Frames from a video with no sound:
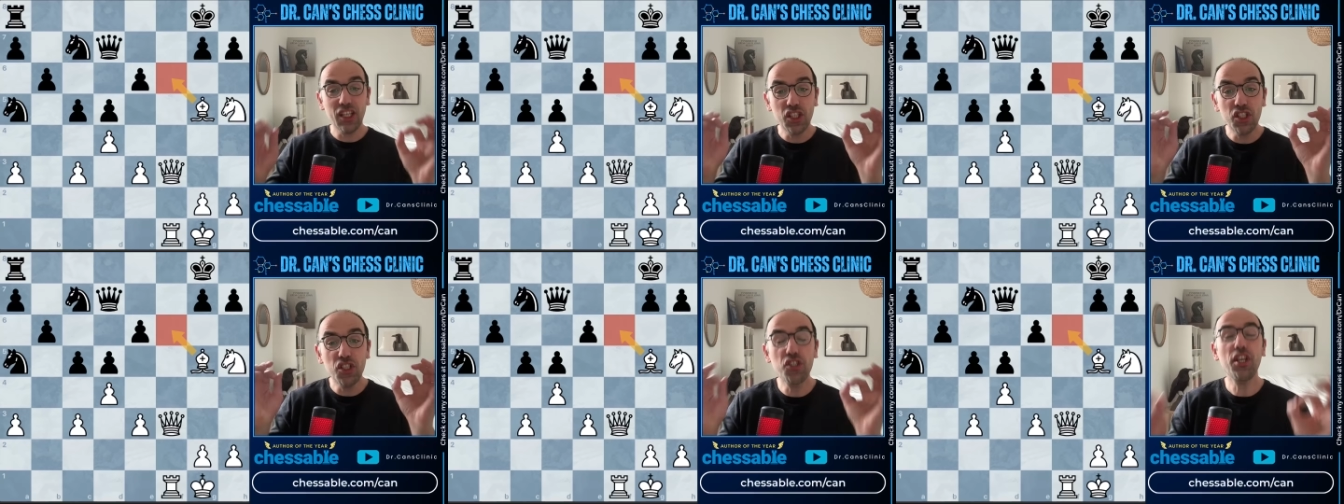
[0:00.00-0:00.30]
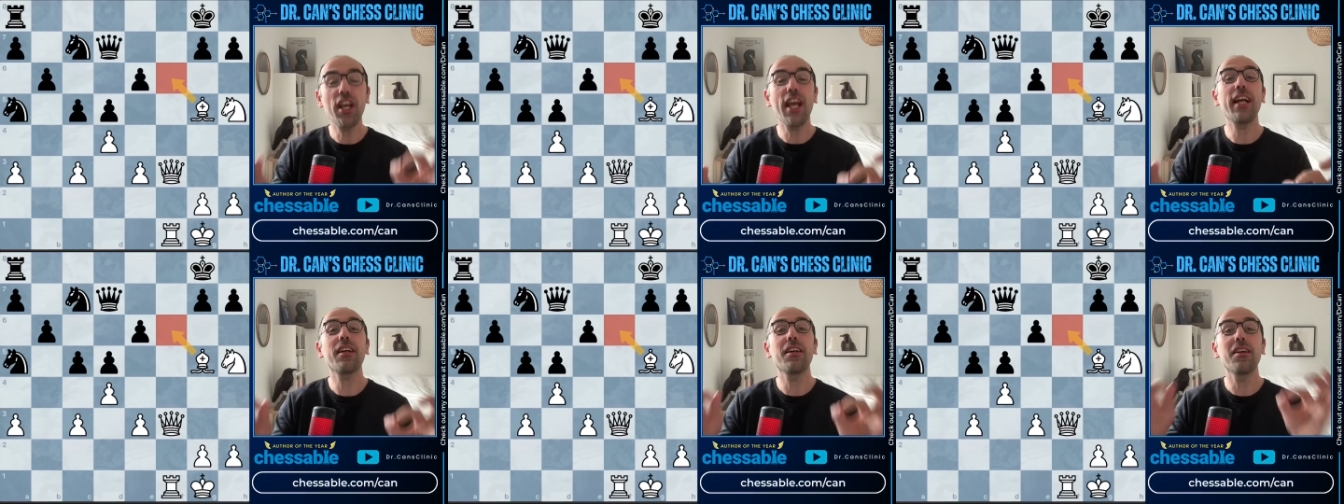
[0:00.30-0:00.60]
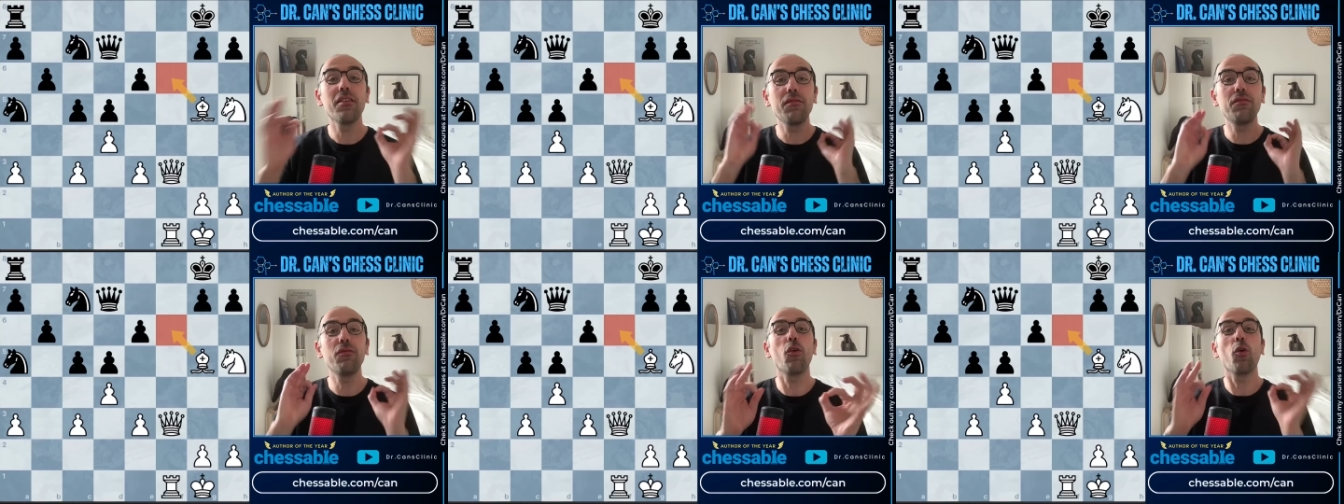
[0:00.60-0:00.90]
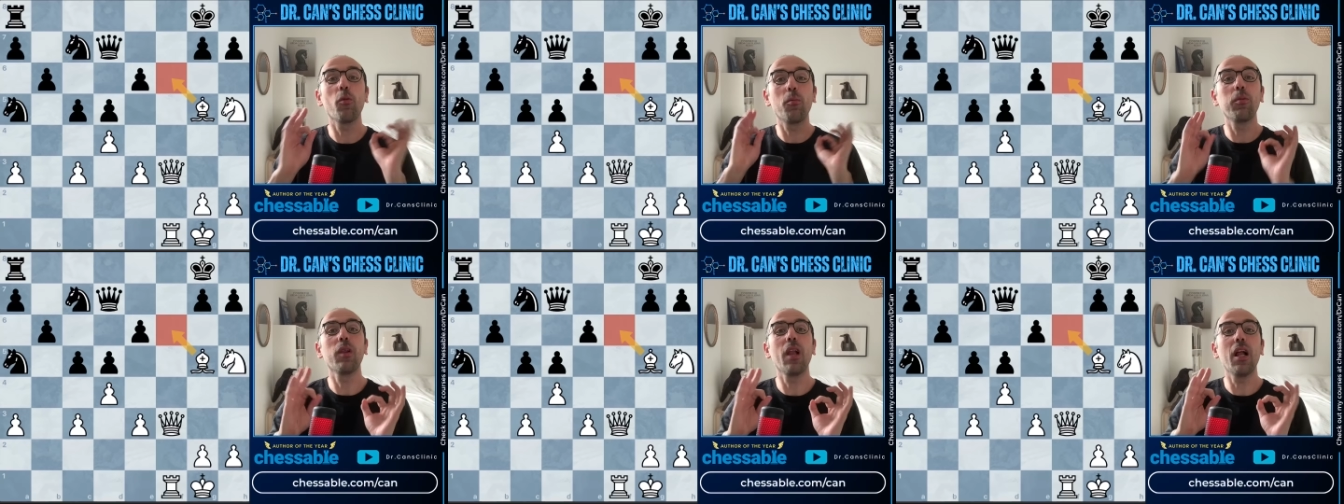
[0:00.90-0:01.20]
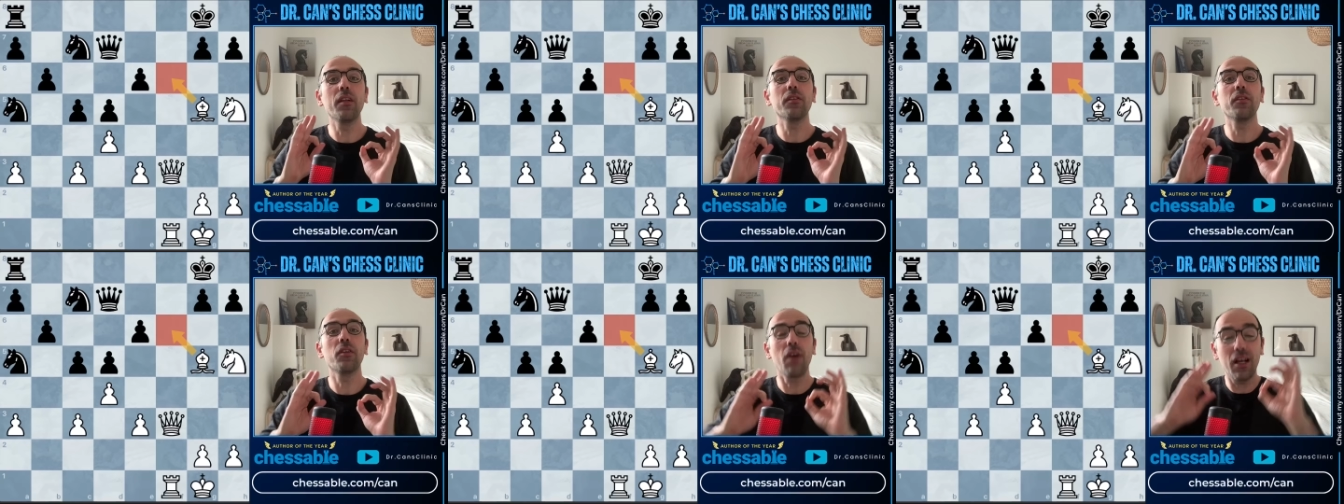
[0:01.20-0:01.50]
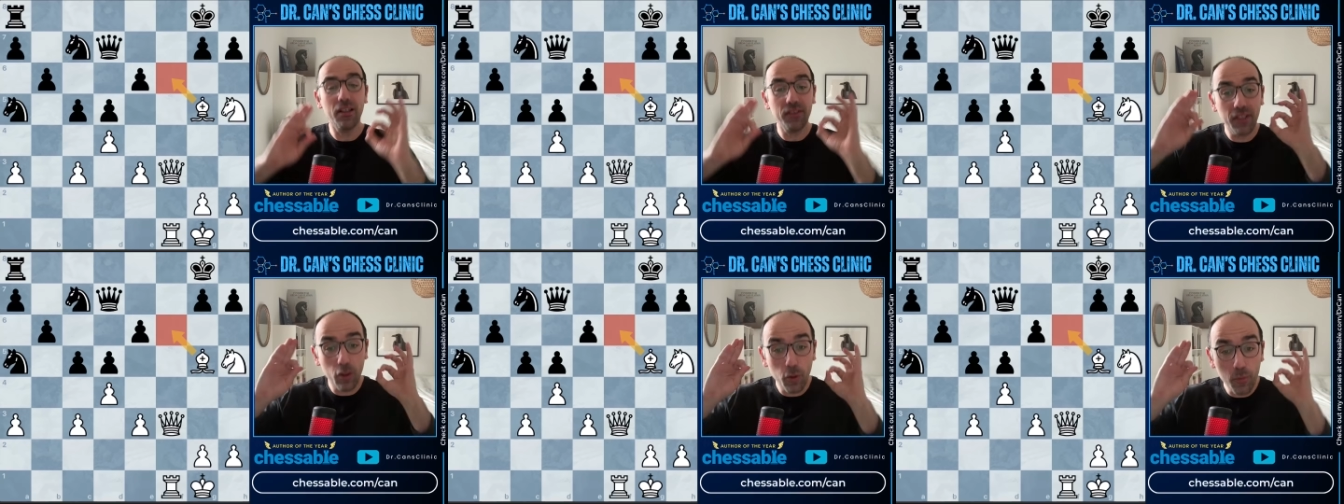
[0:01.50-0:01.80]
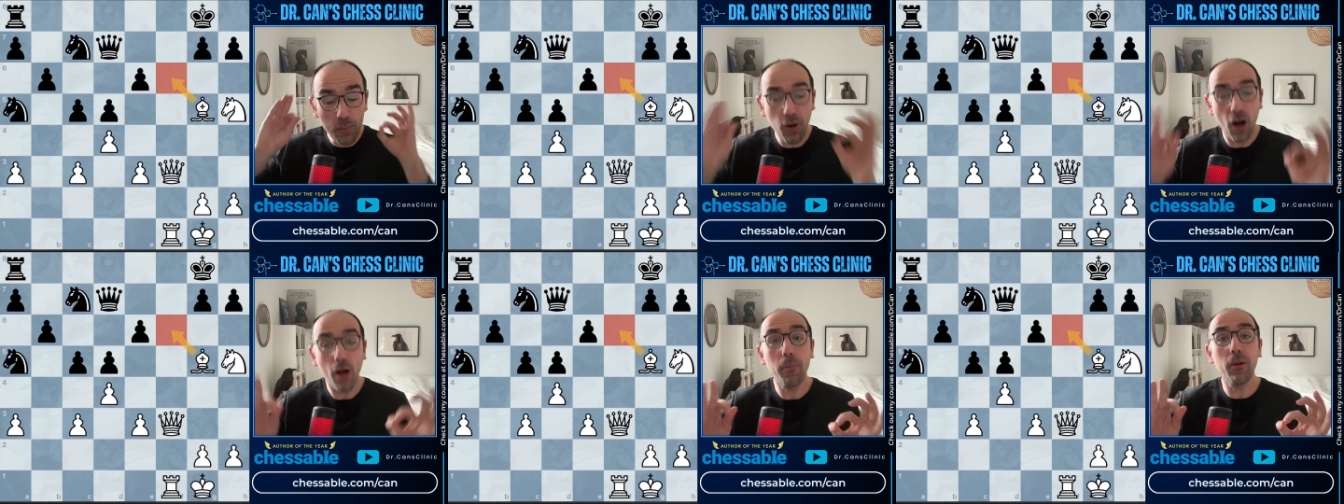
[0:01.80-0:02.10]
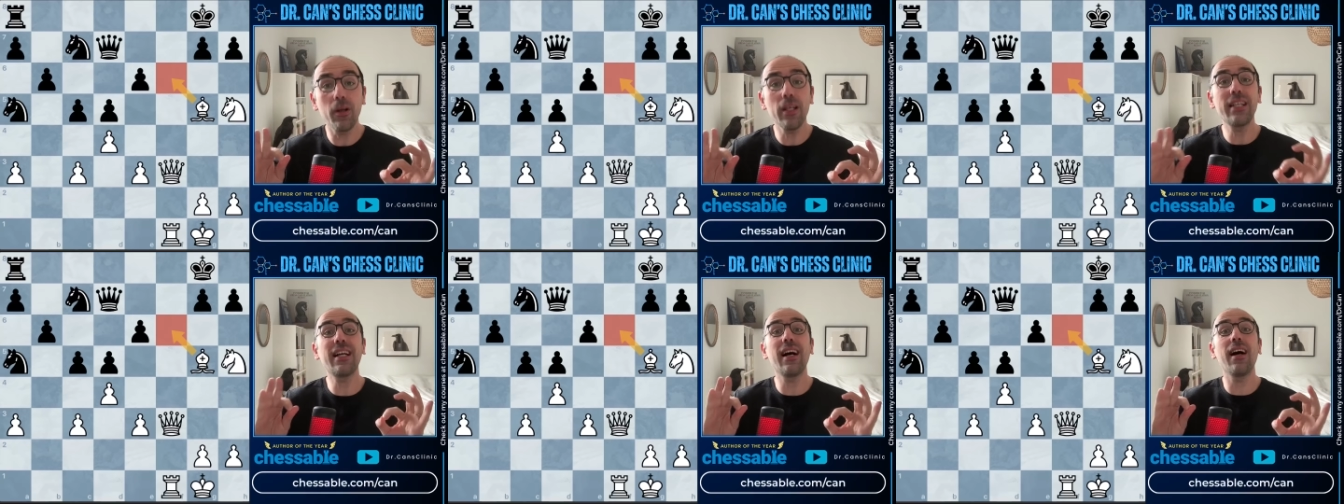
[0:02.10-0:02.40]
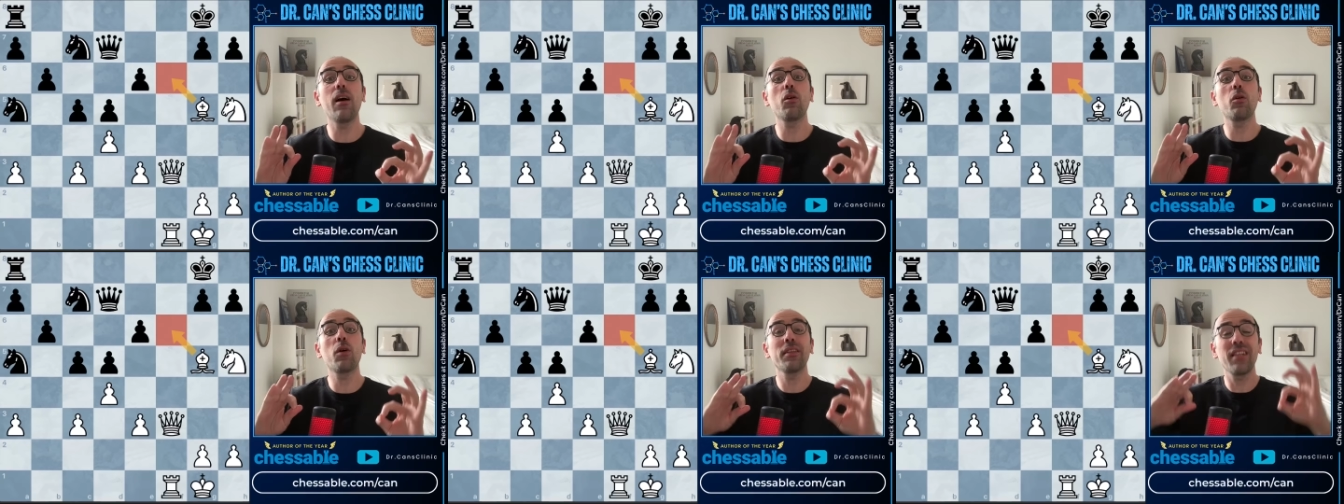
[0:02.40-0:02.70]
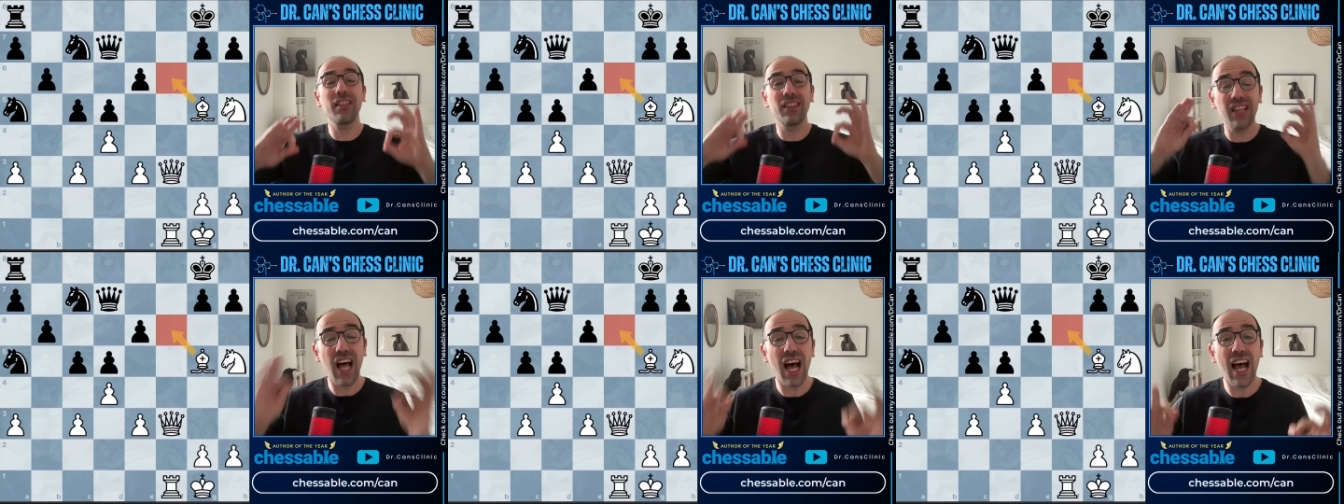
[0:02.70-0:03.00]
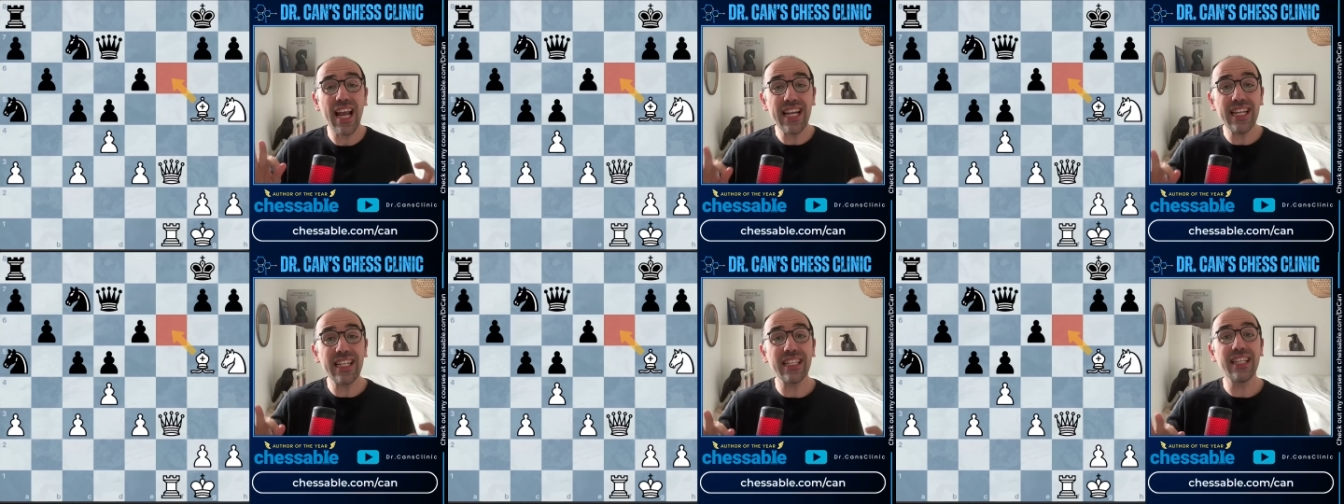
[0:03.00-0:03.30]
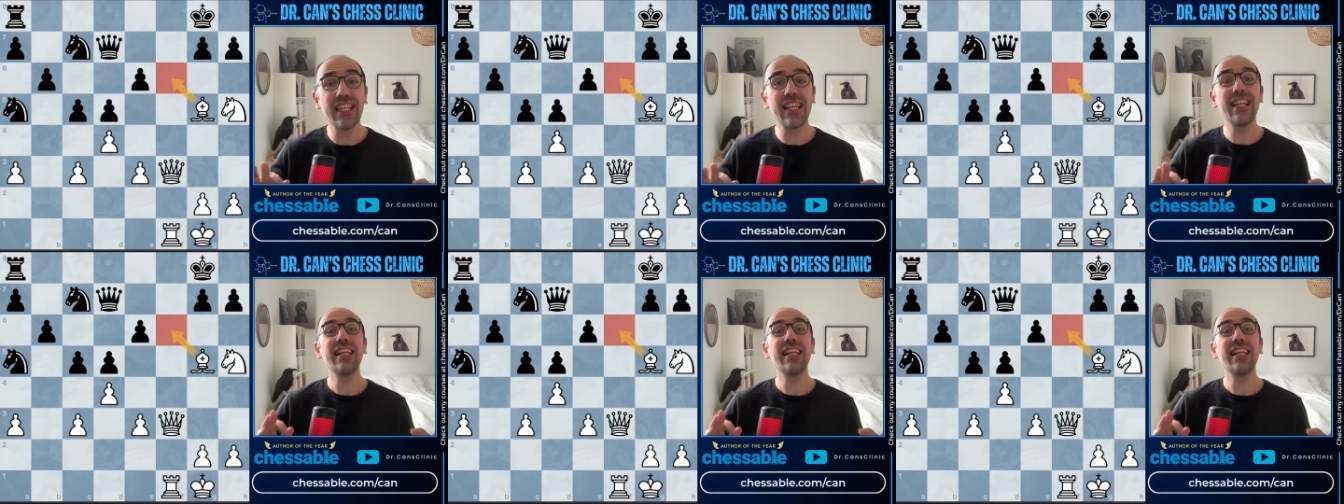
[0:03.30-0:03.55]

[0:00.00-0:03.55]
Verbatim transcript: check for blunder, until you properly calculate a line